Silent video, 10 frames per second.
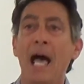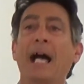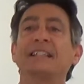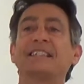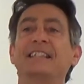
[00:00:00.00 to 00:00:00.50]

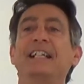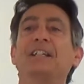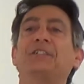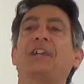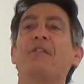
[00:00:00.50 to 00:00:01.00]
and
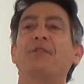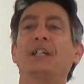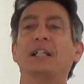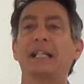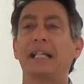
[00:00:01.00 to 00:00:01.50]
seeing
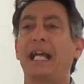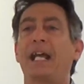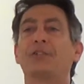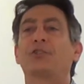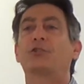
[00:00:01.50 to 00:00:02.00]
definitely
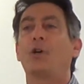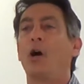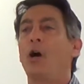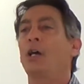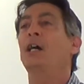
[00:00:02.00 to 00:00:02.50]
a
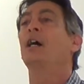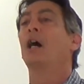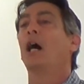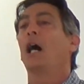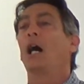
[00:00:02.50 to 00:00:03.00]
strong
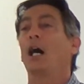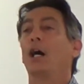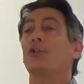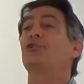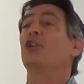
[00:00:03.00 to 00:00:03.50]

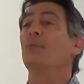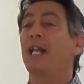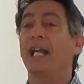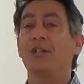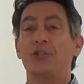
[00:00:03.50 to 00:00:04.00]

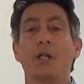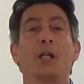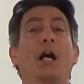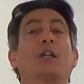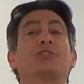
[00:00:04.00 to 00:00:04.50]

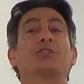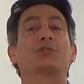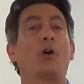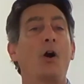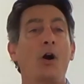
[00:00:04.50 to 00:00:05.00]
germination, a
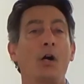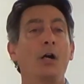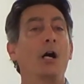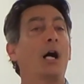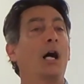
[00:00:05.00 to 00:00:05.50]

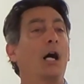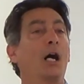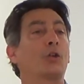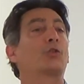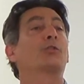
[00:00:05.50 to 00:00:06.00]
strong
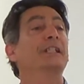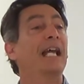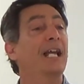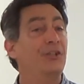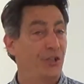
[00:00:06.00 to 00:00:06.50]

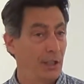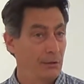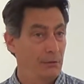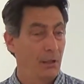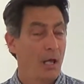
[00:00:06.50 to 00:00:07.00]

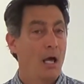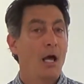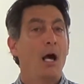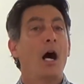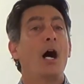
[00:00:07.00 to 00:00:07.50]
creation
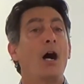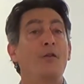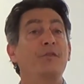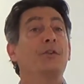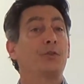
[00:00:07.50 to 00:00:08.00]

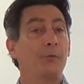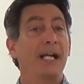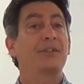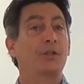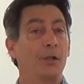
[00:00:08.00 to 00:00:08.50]
of
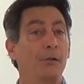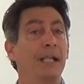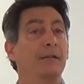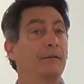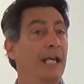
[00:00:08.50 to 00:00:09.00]
direct
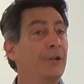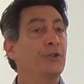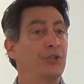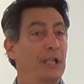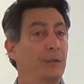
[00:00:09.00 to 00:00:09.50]
current
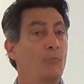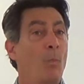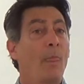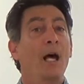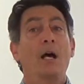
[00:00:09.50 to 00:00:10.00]
energy.
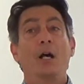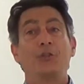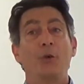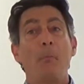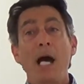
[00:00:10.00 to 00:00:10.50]

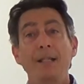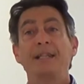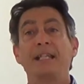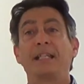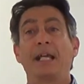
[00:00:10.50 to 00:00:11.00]
To my
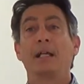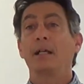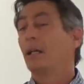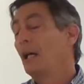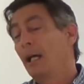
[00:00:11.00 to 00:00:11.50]

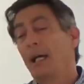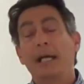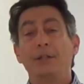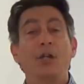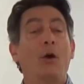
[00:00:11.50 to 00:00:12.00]
thinking,
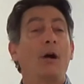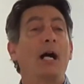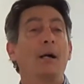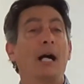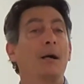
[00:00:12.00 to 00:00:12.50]

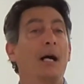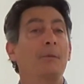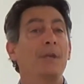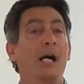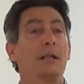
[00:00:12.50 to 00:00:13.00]

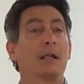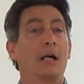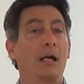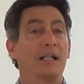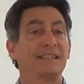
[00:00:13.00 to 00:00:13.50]
I'm not
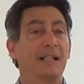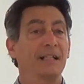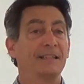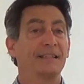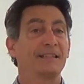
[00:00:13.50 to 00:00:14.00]
a
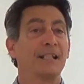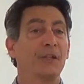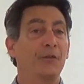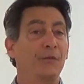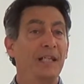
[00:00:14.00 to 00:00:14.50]
scientist in
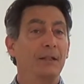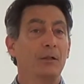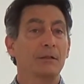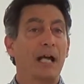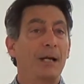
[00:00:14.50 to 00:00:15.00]
this field,